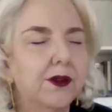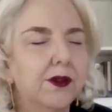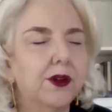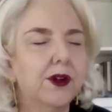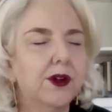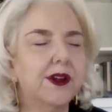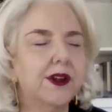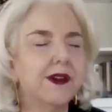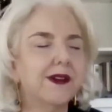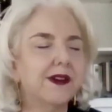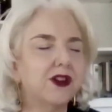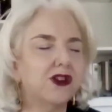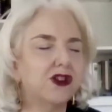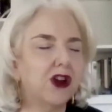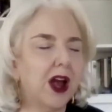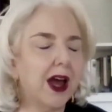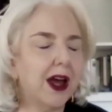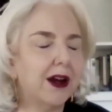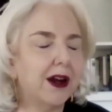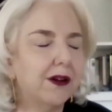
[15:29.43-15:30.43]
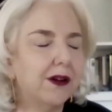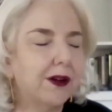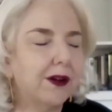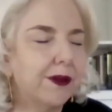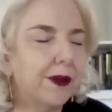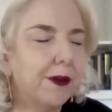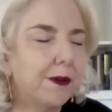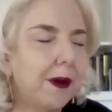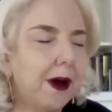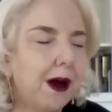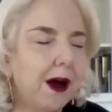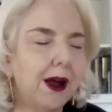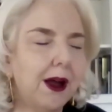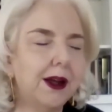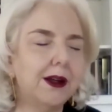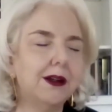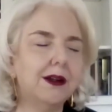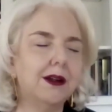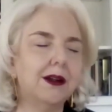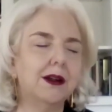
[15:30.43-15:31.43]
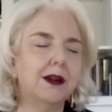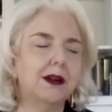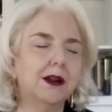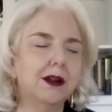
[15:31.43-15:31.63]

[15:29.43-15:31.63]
For it is the chatter of the mind